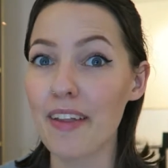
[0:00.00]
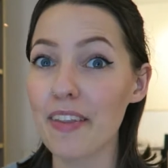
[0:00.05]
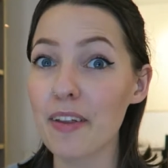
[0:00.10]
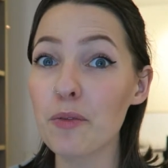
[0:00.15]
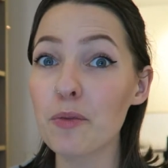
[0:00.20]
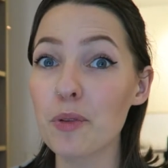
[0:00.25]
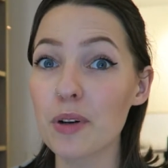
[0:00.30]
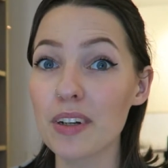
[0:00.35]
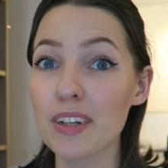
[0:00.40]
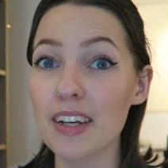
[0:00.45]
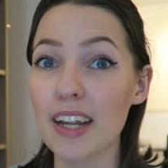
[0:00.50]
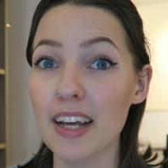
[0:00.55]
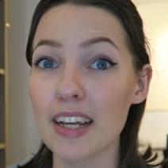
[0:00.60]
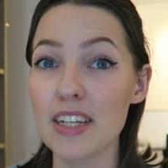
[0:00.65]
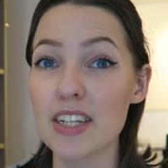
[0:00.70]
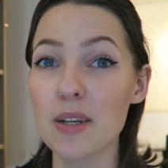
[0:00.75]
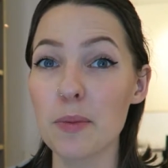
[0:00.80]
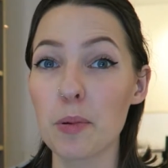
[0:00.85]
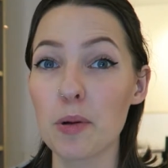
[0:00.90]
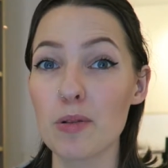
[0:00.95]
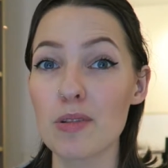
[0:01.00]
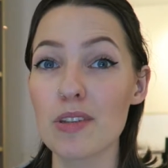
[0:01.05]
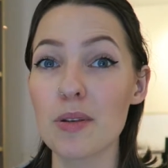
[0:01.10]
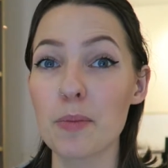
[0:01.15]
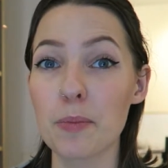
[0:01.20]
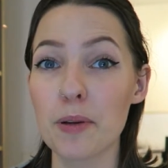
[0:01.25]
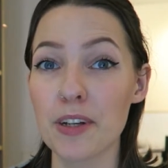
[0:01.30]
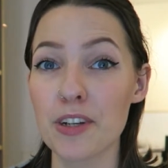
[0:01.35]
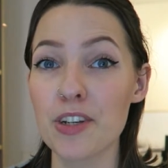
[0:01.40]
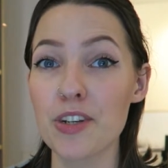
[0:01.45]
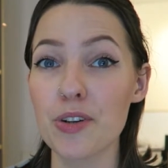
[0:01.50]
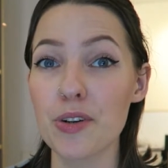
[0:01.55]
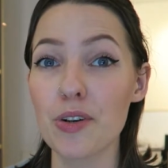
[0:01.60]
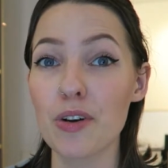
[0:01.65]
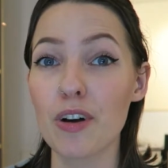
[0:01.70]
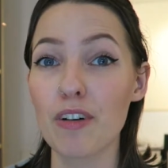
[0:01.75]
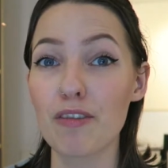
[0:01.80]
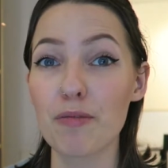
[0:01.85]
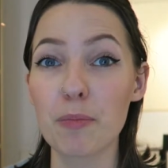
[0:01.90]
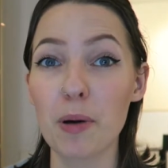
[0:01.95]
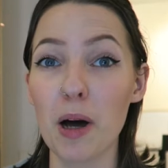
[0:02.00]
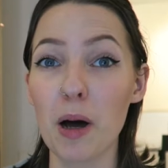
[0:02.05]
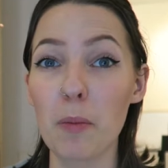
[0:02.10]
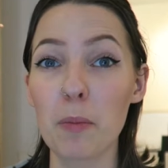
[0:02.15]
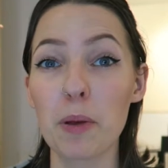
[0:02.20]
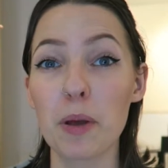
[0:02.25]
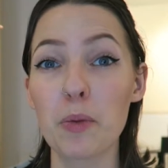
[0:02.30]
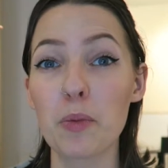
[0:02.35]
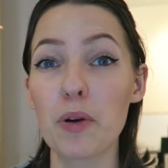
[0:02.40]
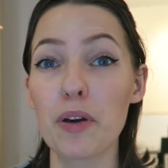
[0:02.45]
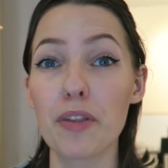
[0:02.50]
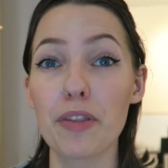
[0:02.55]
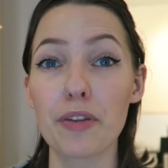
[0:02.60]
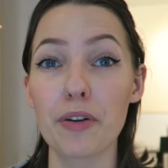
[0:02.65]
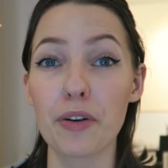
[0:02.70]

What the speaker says: And then one day she posts a picture of Poppy with